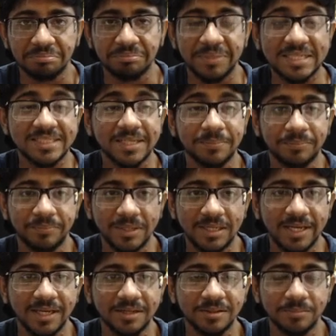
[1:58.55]
basic
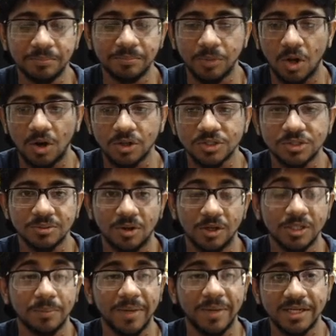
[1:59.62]
building blocks or
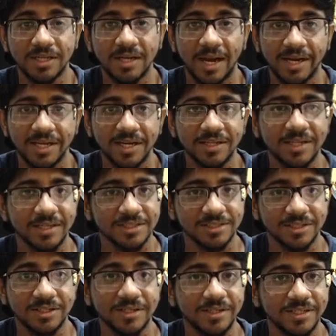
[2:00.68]
the mental idea that is
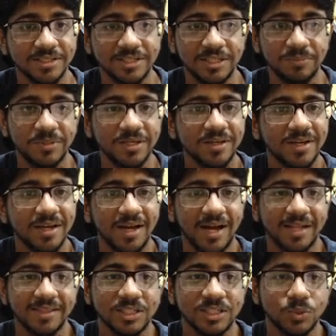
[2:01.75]
there in this DP.
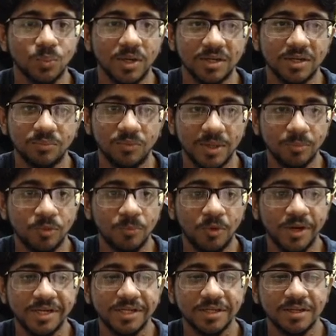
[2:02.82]
And one more
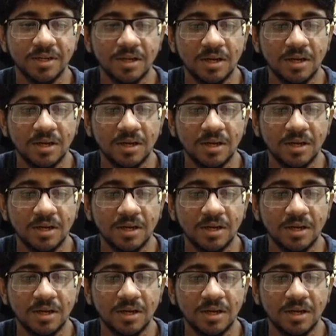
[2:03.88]
point.